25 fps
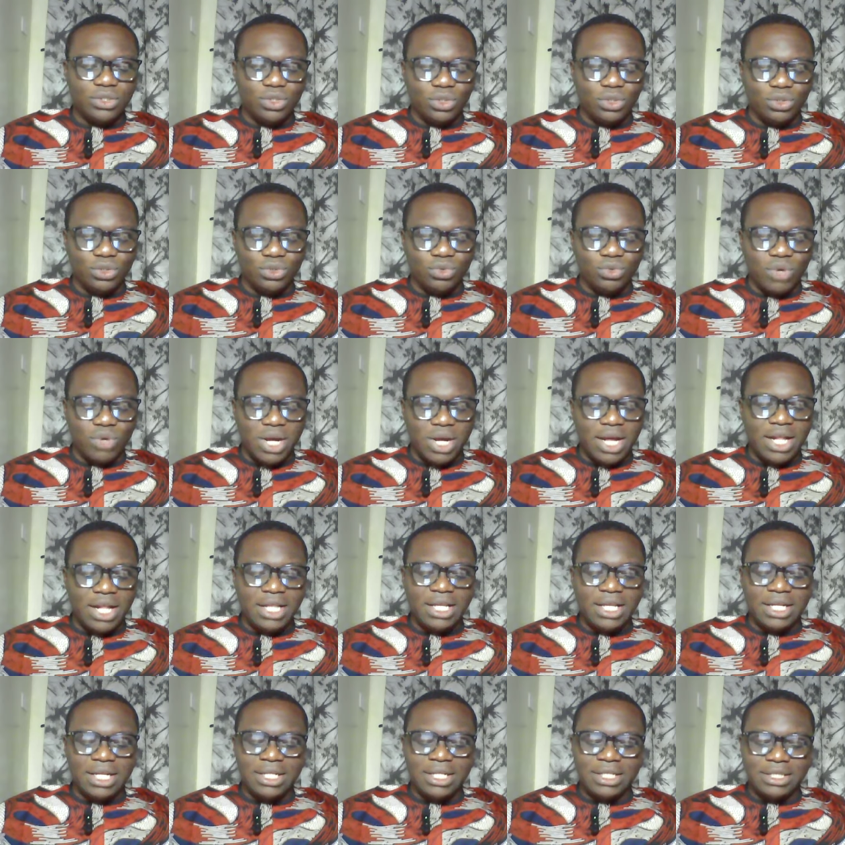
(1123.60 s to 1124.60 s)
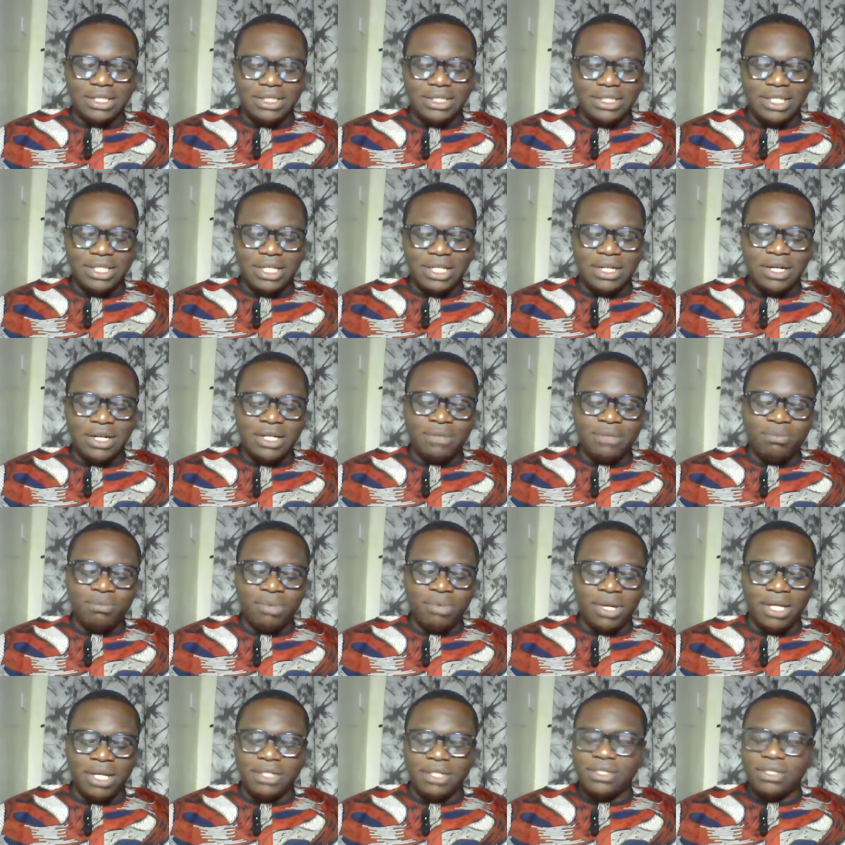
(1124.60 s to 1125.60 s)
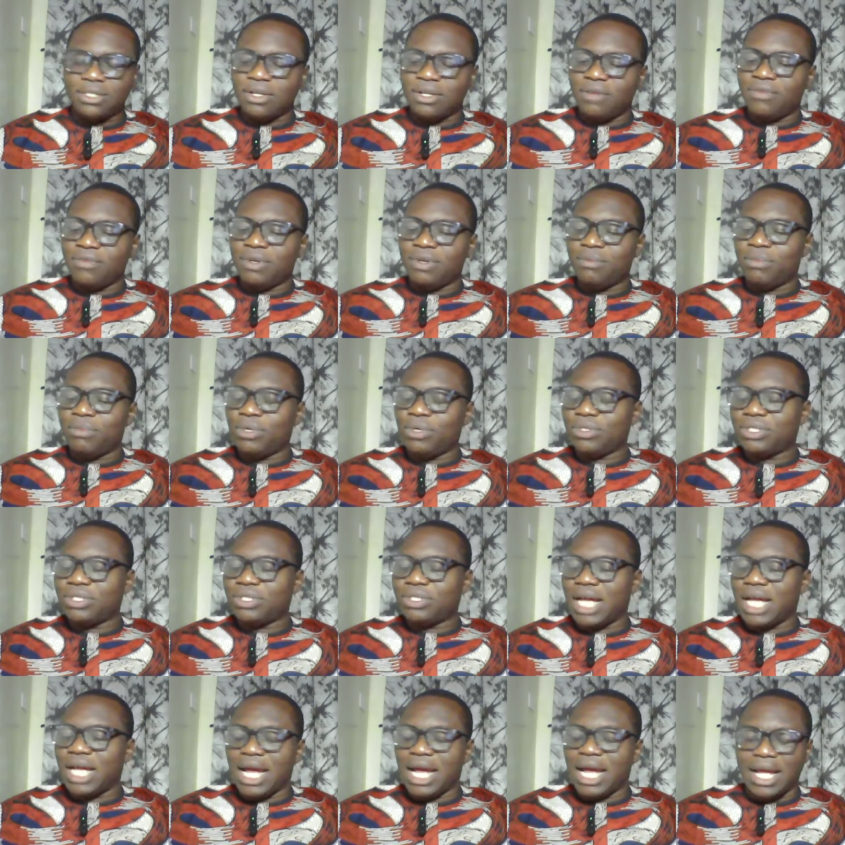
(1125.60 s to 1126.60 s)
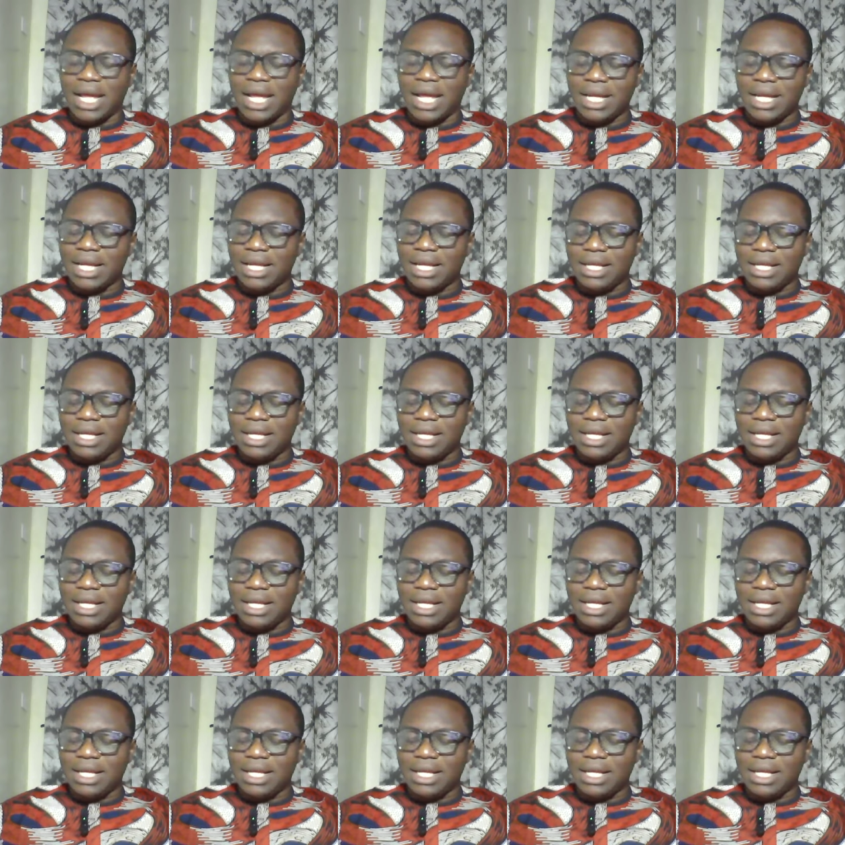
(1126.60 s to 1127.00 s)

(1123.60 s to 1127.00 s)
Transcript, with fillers: to dwell in the secret place of the Most High,